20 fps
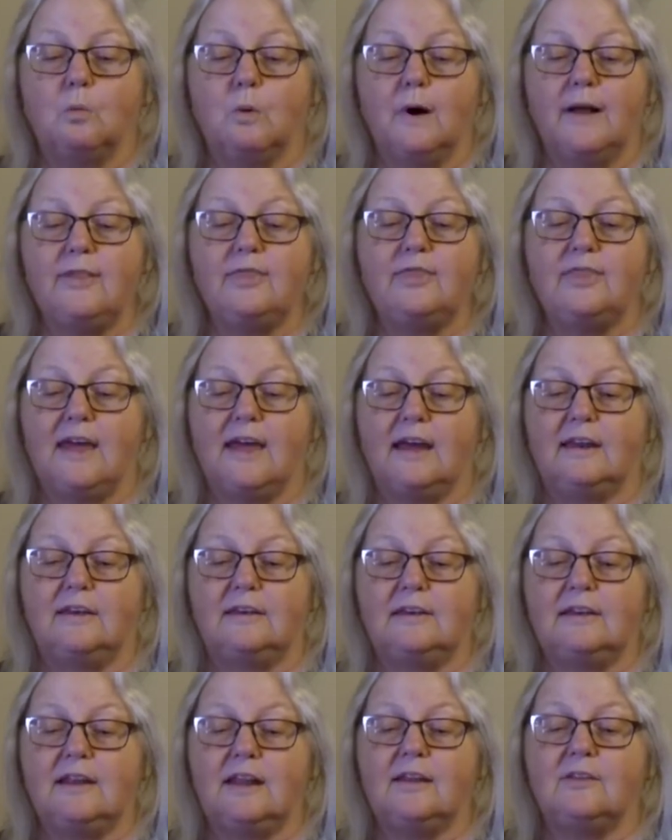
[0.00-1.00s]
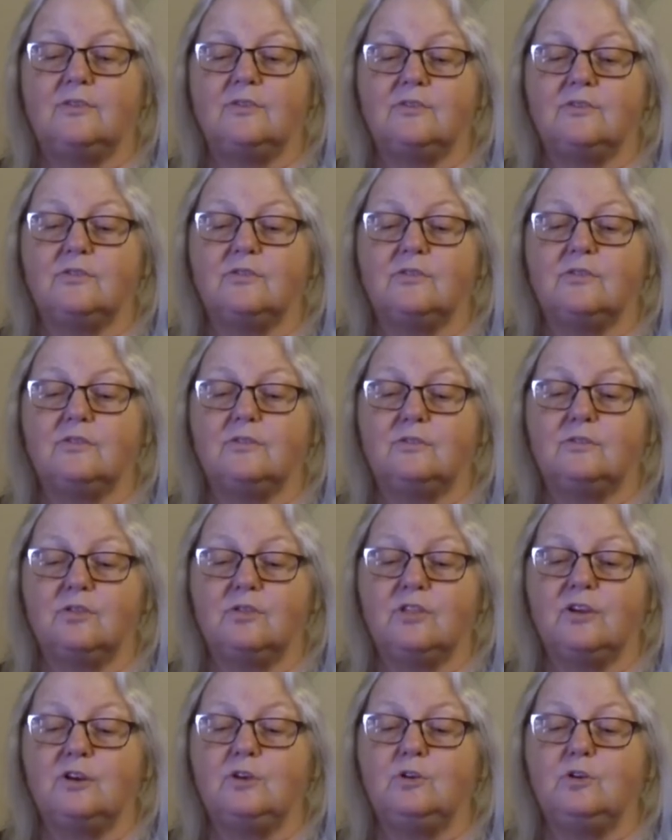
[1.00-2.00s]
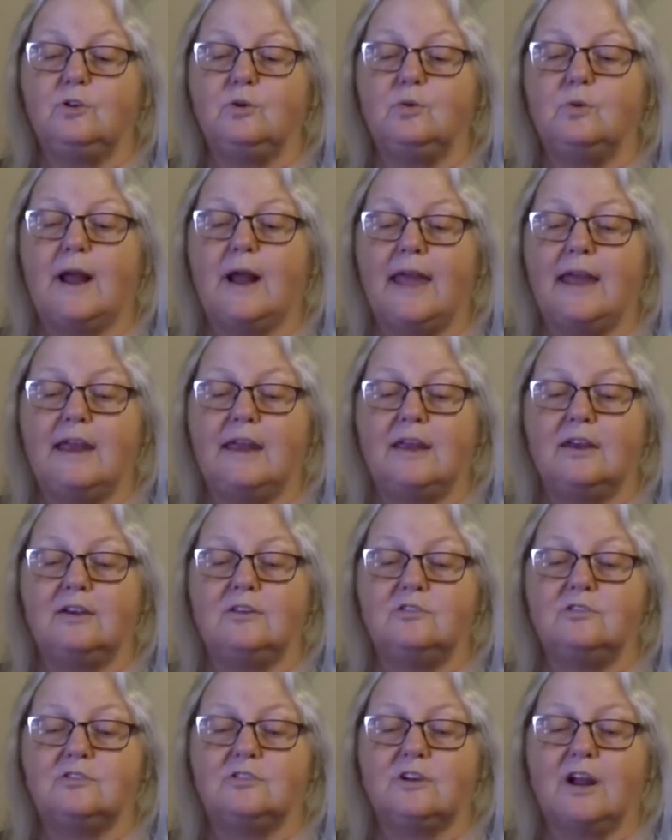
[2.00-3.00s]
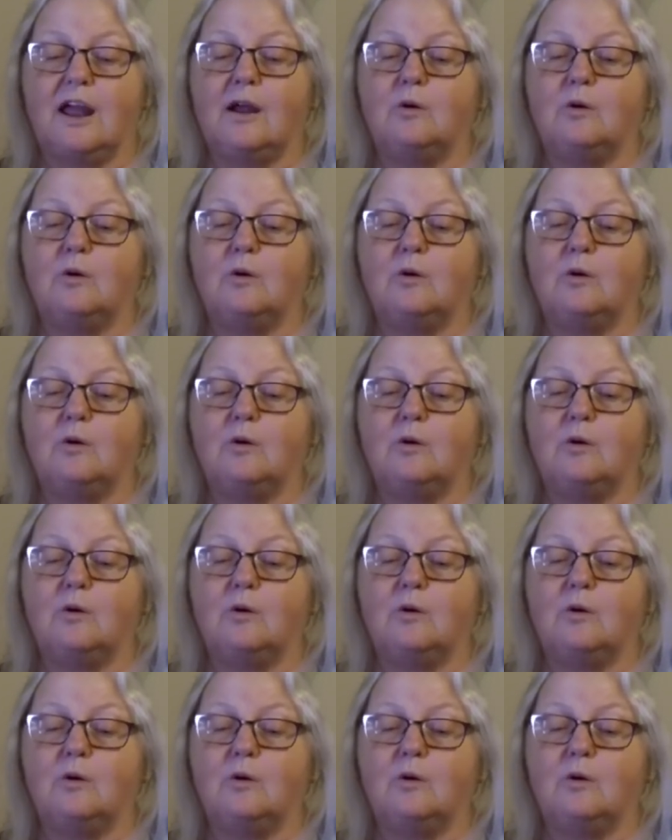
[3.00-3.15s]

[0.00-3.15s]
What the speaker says: What then is the New Age,